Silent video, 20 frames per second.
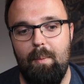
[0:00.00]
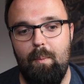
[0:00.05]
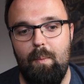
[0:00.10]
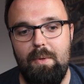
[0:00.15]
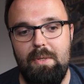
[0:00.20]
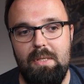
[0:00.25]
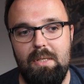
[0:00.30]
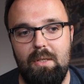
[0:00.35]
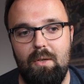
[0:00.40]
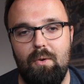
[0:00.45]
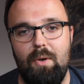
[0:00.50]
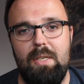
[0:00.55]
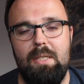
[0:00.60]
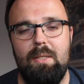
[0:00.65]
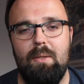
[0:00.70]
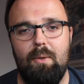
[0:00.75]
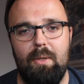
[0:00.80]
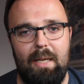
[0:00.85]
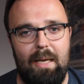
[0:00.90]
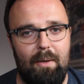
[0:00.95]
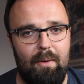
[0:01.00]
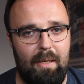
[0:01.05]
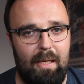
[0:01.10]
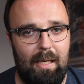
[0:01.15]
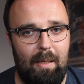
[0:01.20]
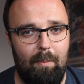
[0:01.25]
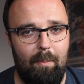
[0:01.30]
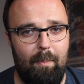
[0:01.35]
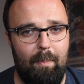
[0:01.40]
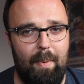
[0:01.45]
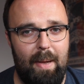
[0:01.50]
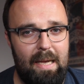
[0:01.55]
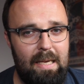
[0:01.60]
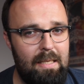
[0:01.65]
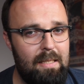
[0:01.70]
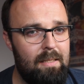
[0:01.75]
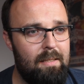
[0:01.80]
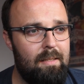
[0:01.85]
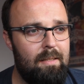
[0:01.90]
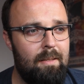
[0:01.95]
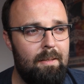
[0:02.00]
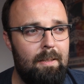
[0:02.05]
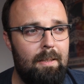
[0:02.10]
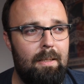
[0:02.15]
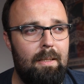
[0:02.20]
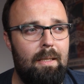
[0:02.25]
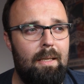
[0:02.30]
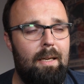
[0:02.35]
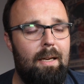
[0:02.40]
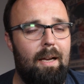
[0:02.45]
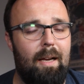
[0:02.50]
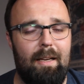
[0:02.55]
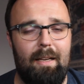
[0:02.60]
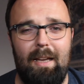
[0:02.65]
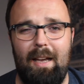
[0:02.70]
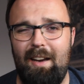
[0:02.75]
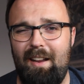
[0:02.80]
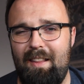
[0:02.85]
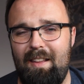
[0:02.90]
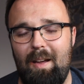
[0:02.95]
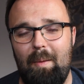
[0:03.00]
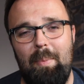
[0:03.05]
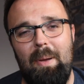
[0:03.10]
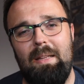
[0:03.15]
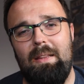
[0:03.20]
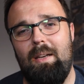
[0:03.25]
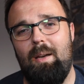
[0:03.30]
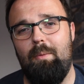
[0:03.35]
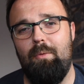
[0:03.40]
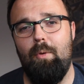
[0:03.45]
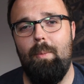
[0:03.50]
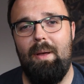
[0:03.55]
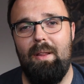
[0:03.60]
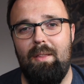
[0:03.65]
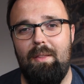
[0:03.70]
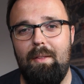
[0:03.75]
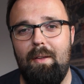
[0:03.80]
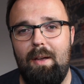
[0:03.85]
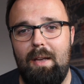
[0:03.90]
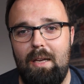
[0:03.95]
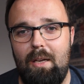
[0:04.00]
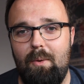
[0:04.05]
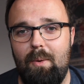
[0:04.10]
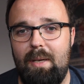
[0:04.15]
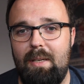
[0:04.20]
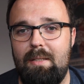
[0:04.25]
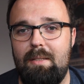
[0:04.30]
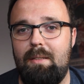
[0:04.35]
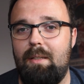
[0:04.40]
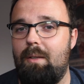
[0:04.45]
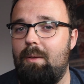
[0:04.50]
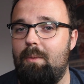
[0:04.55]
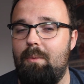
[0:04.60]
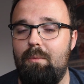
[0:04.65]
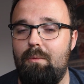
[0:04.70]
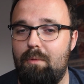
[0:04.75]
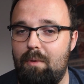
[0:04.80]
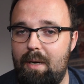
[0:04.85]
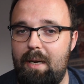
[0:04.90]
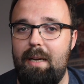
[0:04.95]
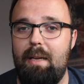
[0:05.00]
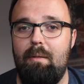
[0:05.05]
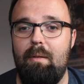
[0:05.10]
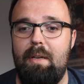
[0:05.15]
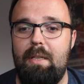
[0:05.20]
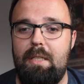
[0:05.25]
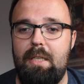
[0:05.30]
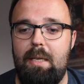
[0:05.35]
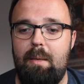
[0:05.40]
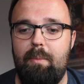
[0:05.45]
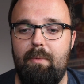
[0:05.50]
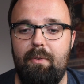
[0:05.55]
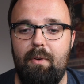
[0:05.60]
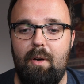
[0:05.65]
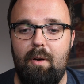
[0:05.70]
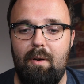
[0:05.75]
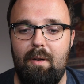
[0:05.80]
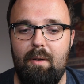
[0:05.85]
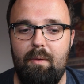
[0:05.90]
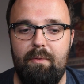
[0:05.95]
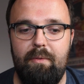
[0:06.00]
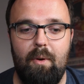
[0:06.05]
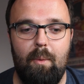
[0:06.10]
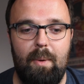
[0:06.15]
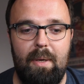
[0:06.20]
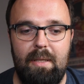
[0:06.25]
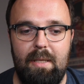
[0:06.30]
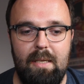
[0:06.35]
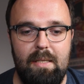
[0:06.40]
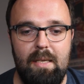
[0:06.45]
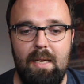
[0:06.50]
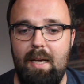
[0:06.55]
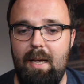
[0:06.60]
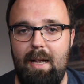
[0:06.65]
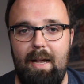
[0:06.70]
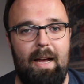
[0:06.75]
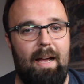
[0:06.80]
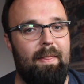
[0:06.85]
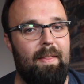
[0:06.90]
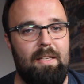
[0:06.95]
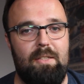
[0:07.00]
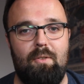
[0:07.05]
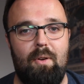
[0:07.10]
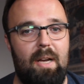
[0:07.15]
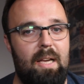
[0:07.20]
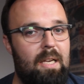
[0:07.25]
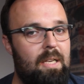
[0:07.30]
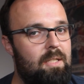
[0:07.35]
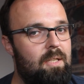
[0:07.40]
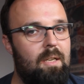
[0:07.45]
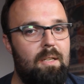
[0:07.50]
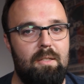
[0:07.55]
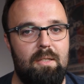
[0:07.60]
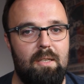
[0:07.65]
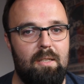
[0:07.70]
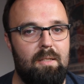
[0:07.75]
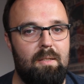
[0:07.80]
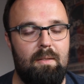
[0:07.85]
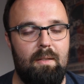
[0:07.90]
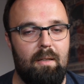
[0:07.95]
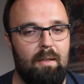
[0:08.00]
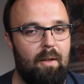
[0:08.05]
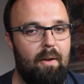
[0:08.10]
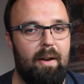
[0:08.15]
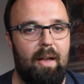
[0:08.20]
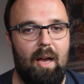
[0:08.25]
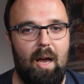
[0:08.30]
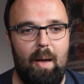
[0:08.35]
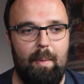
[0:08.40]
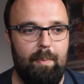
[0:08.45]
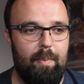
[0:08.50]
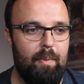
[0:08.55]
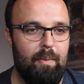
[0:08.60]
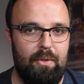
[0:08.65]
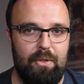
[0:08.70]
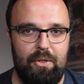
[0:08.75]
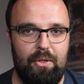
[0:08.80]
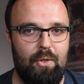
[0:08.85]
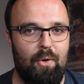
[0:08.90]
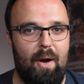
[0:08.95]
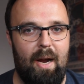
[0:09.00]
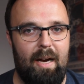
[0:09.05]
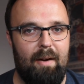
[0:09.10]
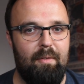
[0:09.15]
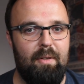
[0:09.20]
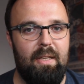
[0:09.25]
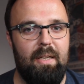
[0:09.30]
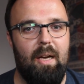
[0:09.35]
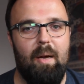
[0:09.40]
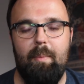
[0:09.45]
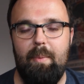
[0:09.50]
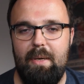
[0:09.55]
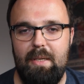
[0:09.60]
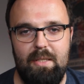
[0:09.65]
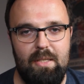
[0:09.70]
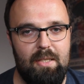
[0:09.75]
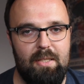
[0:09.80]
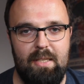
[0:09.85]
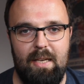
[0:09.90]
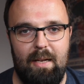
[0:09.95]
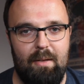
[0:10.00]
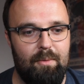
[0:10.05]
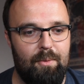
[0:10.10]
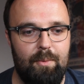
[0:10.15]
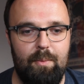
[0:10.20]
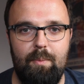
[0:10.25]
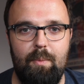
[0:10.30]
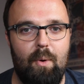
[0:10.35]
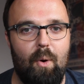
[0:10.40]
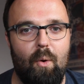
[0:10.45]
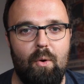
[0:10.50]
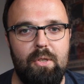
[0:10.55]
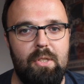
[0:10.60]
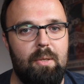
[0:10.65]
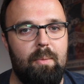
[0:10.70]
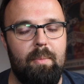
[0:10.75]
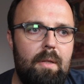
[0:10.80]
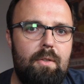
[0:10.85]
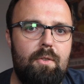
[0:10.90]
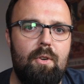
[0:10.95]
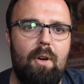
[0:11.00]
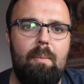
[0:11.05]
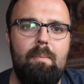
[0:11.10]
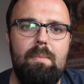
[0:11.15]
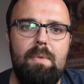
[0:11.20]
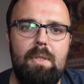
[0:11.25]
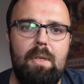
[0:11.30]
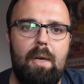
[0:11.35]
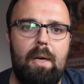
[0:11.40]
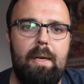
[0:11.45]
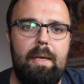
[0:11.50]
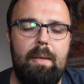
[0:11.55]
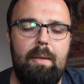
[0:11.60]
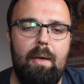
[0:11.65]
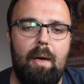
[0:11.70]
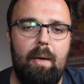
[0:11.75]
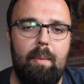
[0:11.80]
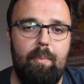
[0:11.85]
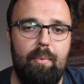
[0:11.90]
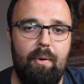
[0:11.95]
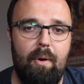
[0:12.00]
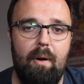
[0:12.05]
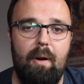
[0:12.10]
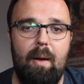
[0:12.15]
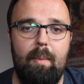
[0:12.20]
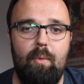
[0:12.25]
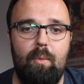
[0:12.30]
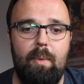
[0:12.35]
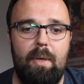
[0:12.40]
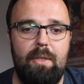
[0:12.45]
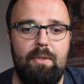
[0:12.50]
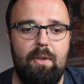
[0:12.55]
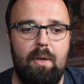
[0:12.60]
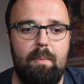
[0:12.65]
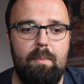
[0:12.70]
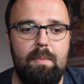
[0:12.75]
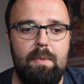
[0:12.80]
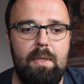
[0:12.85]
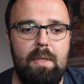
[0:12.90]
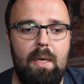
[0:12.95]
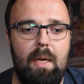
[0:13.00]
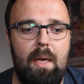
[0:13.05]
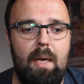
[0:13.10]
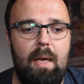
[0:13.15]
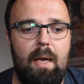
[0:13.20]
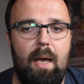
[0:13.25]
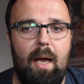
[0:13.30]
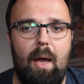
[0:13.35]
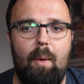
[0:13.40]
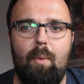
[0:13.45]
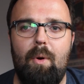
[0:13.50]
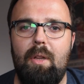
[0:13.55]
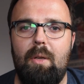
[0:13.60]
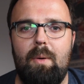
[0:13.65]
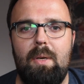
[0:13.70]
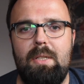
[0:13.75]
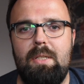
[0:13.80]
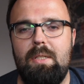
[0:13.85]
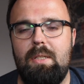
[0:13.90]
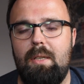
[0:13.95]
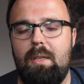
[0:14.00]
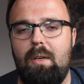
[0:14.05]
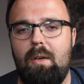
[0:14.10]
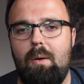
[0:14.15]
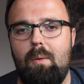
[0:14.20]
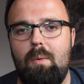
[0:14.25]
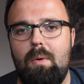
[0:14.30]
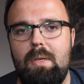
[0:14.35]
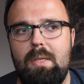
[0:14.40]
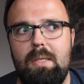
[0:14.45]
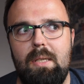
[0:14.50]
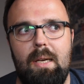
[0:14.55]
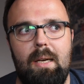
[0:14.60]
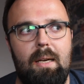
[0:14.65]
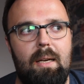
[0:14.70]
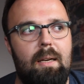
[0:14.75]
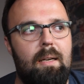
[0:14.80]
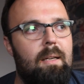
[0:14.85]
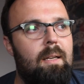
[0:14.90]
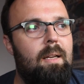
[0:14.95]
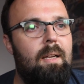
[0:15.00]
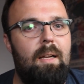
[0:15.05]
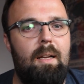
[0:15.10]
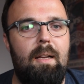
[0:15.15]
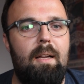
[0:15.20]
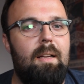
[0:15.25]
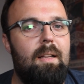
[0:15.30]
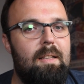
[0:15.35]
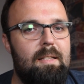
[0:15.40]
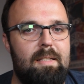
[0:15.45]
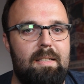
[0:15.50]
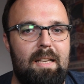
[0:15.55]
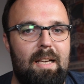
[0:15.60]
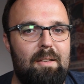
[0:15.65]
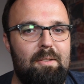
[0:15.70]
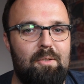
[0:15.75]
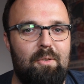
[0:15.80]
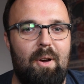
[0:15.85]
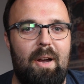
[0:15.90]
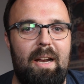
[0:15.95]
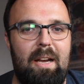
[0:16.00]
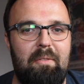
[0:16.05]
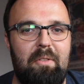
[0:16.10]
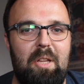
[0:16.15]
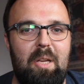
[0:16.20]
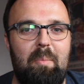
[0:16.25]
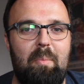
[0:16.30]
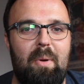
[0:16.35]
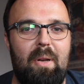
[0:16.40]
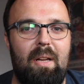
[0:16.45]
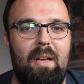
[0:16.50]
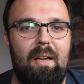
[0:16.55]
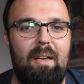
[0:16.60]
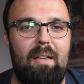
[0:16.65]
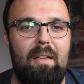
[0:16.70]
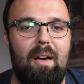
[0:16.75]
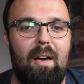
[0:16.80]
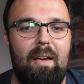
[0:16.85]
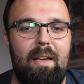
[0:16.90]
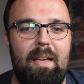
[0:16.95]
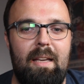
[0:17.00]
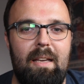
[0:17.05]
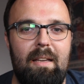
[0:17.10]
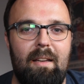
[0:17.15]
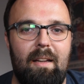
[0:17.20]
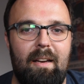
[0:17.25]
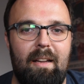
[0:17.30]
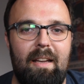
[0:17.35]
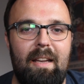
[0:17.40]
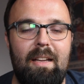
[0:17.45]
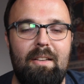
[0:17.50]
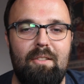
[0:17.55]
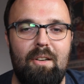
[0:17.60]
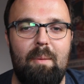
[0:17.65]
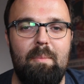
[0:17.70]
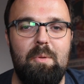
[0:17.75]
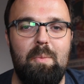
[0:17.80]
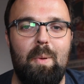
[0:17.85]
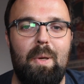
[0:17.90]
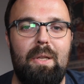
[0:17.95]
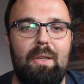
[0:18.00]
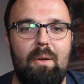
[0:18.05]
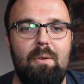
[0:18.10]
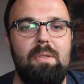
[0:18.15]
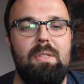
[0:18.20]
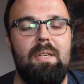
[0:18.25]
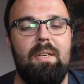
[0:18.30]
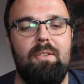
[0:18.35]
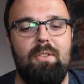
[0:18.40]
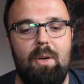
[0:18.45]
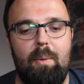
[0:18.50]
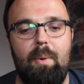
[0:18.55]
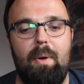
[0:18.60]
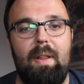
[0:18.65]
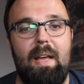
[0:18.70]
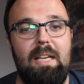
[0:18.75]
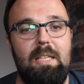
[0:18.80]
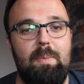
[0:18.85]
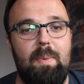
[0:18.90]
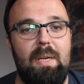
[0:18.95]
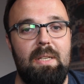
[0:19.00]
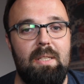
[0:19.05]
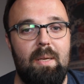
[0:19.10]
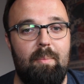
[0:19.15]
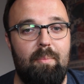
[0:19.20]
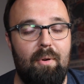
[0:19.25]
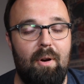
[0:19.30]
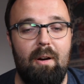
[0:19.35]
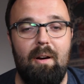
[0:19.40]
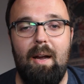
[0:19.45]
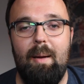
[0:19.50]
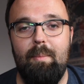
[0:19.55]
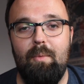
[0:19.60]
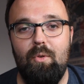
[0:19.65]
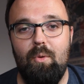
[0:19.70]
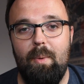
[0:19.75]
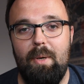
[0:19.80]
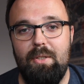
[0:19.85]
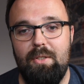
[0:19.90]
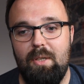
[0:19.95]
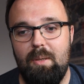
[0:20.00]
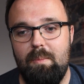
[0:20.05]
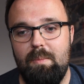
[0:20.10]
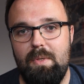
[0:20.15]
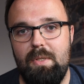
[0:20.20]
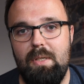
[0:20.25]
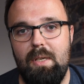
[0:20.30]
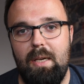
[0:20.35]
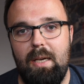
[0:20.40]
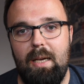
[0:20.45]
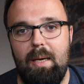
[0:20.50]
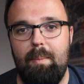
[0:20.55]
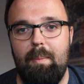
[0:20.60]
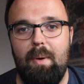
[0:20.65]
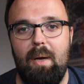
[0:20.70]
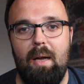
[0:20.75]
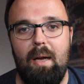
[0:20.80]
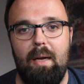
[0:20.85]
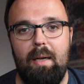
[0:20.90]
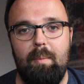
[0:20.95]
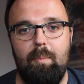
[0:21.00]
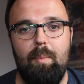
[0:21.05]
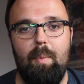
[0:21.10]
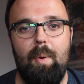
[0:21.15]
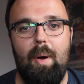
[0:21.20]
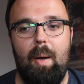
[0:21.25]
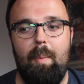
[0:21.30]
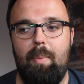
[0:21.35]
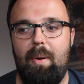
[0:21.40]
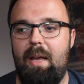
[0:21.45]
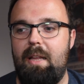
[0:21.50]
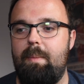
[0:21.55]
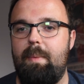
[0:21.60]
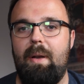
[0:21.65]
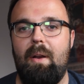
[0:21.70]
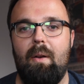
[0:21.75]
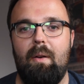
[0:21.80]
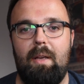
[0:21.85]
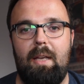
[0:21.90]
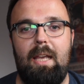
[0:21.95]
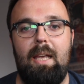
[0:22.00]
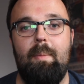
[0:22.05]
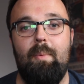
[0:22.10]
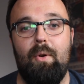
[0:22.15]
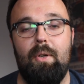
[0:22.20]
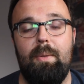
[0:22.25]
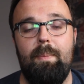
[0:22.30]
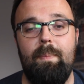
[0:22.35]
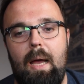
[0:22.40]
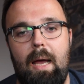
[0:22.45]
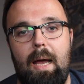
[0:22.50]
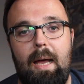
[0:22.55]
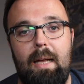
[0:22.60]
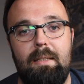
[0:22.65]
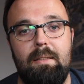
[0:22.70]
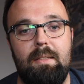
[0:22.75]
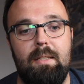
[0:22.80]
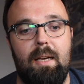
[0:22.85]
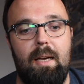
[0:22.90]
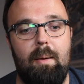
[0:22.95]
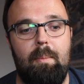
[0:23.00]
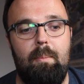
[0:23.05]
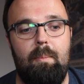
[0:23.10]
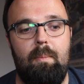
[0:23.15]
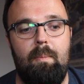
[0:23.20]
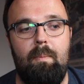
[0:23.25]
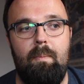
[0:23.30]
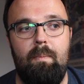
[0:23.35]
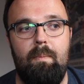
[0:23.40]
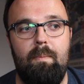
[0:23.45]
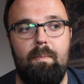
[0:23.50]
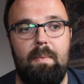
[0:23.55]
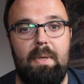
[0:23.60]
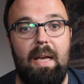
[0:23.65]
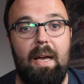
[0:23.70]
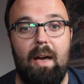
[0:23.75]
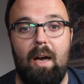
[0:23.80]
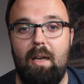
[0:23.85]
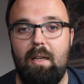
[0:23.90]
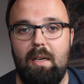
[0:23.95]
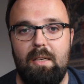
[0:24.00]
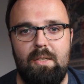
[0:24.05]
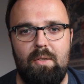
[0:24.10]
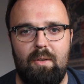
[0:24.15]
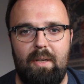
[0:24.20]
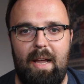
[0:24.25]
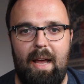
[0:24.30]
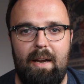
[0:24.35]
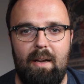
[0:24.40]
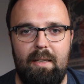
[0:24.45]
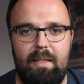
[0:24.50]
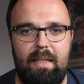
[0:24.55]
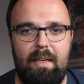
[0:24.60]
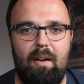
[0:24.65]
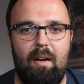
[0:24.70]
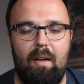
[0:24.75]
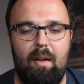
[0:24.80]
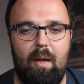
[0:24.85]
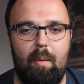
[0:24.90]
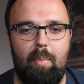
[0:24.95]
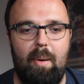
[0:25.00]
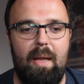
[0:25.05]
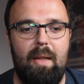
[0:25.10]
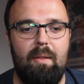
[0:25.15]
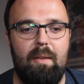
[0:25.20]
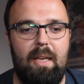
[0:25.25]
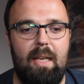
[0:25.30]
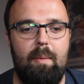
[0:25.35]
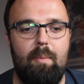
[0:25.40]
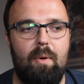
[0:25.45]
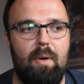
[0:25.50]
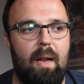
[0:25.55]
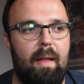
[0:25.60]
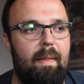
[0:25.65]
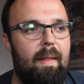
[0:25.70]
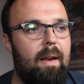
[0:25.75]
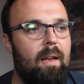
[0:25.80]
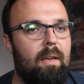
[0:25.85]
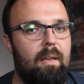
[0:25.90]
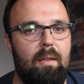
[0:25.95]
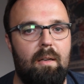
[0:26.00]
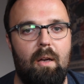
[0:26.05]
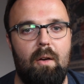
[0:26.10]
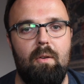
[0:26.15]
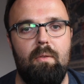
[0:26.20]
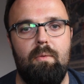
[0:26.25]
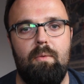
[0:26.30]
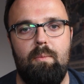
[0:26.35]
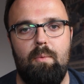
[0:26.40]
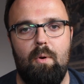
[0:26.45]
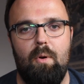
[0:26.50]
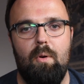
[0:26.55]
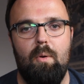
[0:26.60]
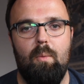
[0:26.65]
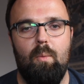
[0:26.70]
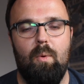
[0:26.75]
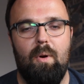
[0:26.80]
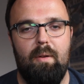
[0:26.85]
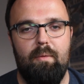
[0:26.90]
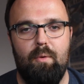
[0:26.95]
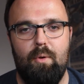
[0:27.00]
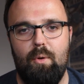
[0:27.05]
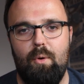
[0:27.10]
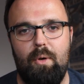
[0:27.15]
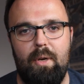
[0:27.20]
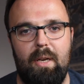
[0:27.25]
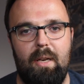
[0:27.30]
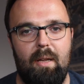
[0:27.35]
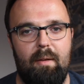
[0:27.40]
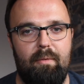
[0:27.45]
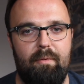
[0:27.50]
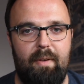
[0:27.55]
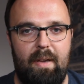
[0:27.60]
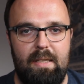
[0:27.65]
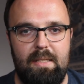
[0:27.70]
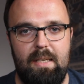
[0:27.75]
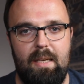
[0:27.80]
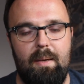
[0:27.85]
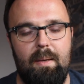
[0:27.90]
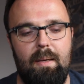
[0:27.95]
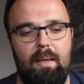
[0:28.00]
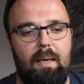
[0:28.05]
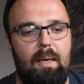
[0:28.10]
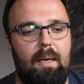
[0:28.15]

which is Chris Lord Alge bass. Again, I think I picked it up for about 30 quid, so really cheap for what it does. And that's great because you can just load it up and just crank everything up and it just sounds awesome. Drums, I program all my drums. One of the questions I got was, it sounds great and everything, but I hear drums but I don't see a drummer. That is because I program all my drums. I play them in on a keyboard, and yeah, I sort of get an idea, I play on the keyboard, and then I go through what I've recorded and I fix it